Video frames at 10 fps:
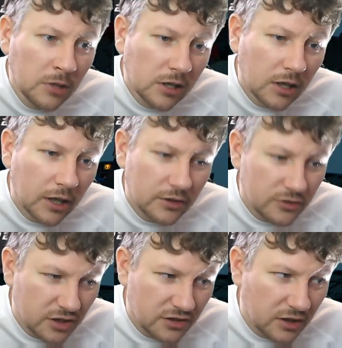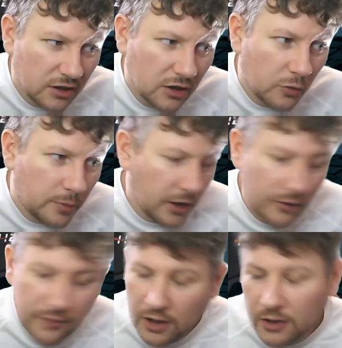It's just a little bit of
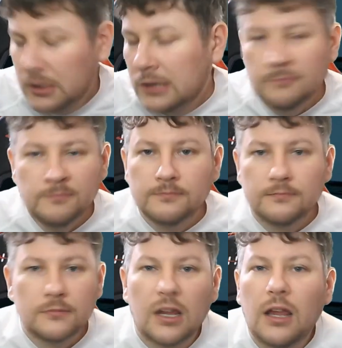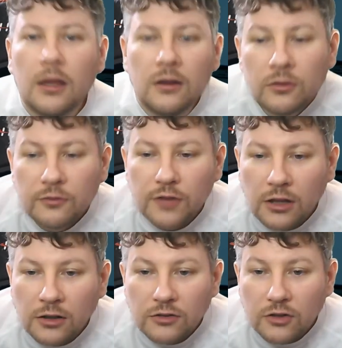a
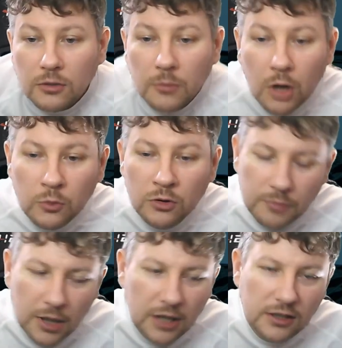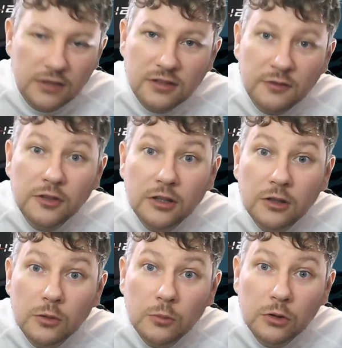inconvenience at the moment, but it is something
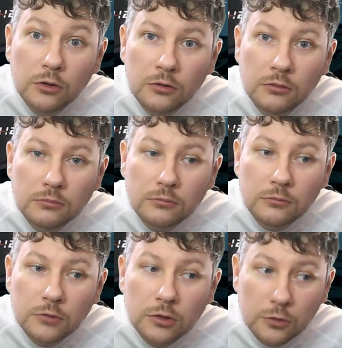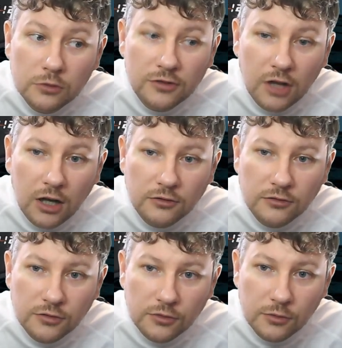that will start
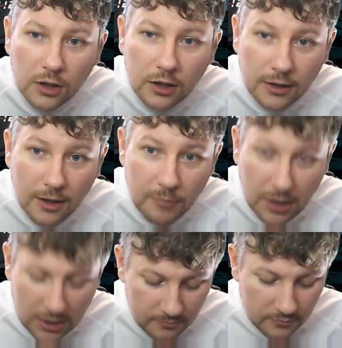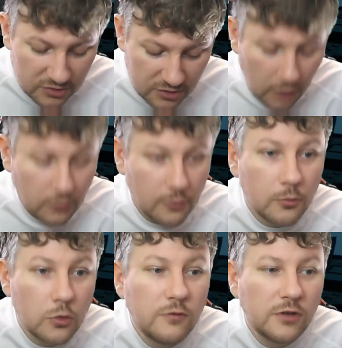to get better. So
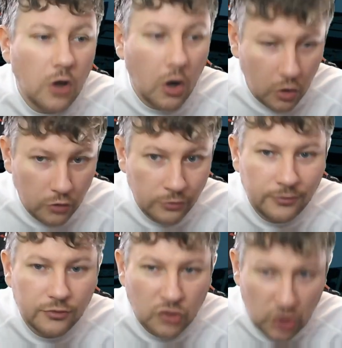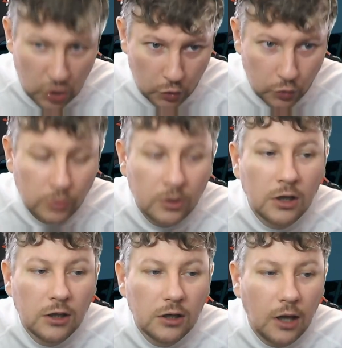moving on to
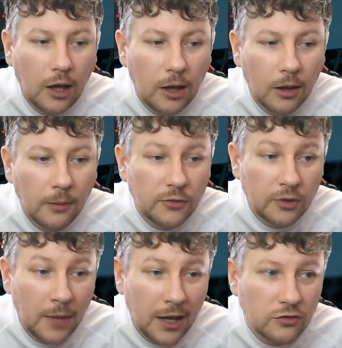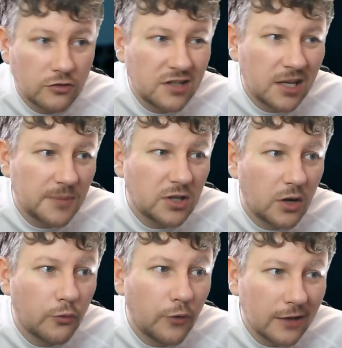some extra tips
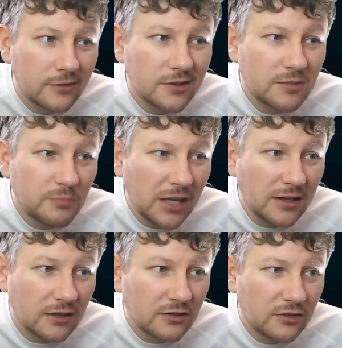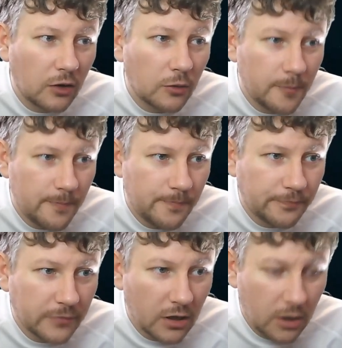around the speeder. So
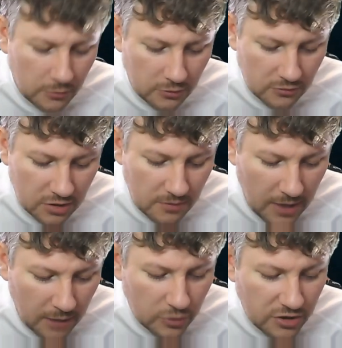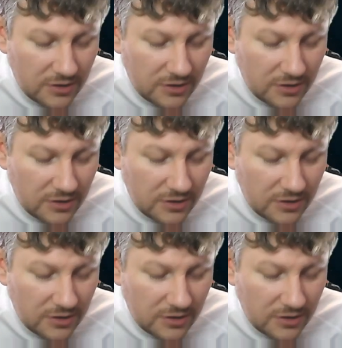going on to the map, which is